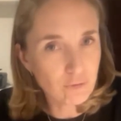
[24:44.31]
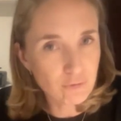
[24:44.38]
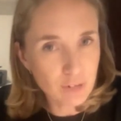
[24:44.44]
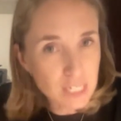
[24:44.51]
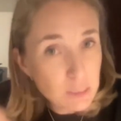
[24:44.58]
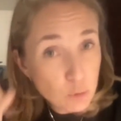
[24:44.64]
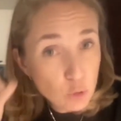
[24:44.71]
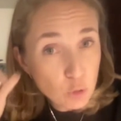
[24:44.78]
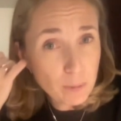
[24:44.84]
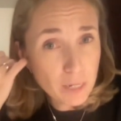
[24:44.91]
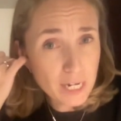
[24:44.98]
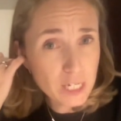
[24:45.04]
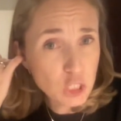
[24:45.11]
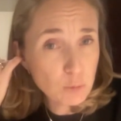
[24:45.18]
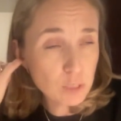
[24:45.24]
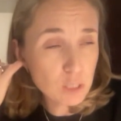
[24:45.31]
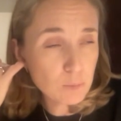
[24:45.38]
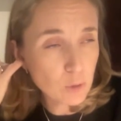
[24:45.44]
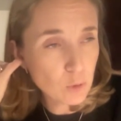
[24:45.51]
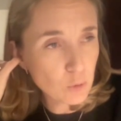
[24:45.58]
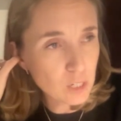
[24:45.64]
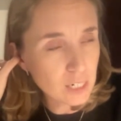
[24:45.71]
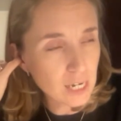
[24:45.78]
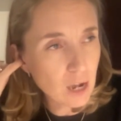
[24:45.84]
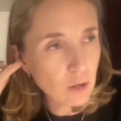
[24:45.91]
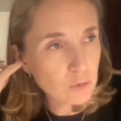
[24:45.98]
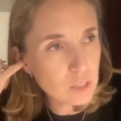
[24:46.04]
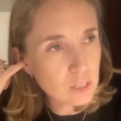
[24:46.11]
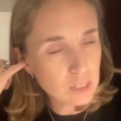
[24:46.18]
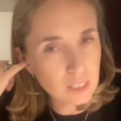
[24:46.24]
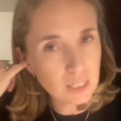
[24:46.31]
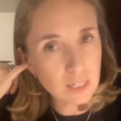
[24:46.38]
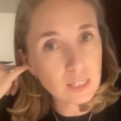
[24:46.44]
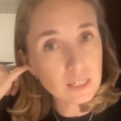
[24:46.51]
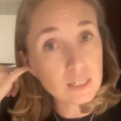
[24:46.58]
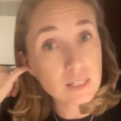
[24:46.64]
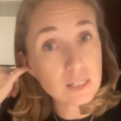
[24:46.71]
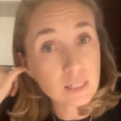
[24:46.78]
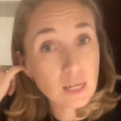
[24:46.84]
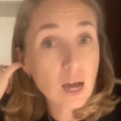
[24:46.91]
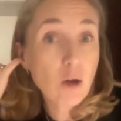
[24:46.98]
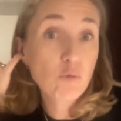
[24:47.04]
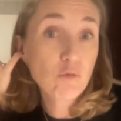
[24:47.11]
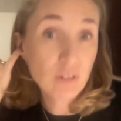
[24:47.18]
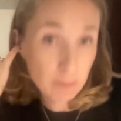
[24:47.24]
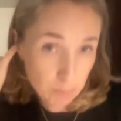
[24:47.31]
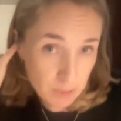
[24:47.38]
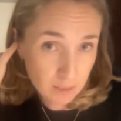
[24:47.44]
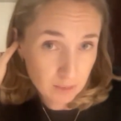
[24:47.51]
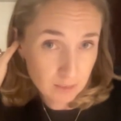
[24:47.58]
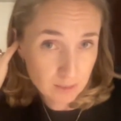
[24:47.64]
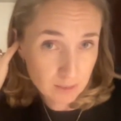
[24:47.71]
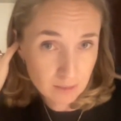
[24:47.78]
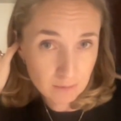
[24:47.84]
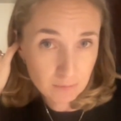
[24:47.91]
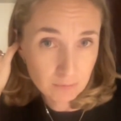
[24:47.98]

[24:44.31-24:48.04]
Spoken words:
Facebook page, Bespoke Accounting, and our website,